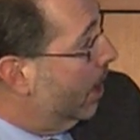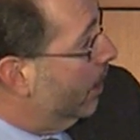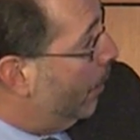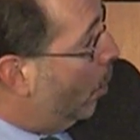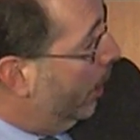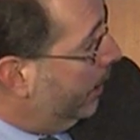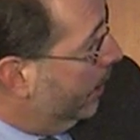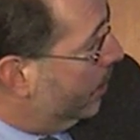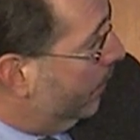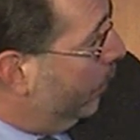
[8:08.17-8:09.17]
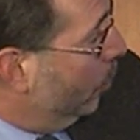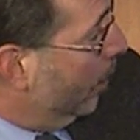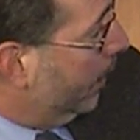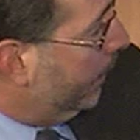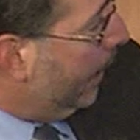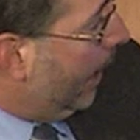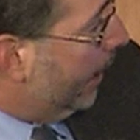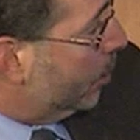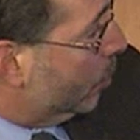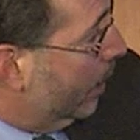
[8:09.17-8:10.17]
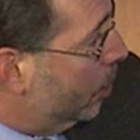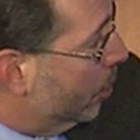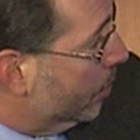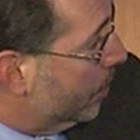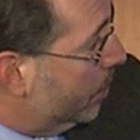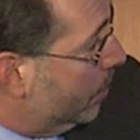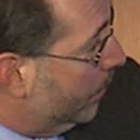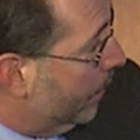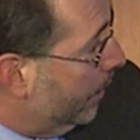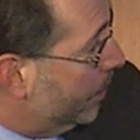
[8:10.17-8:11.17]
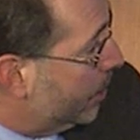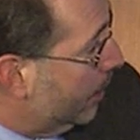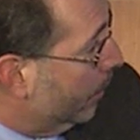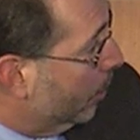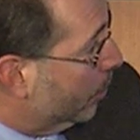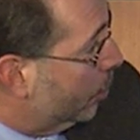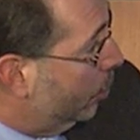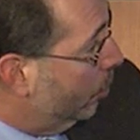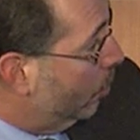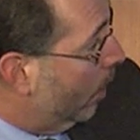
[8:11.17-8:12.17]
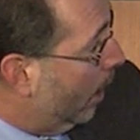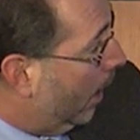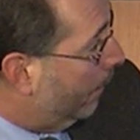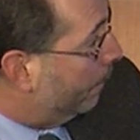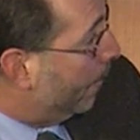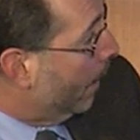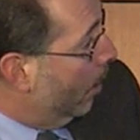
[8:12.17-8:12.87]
The point is, if you look at the odds ratios, this is very similar to